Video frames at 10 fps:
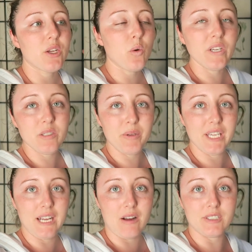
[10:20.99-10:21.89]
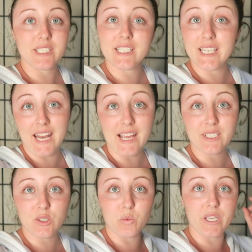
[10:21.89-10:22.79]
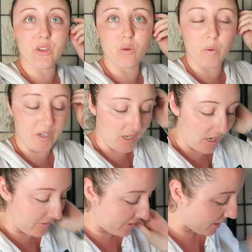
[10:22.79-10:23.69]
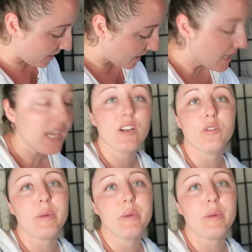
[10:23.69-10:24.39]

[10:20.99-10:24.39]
going to be announced next week, the winner of it. It'll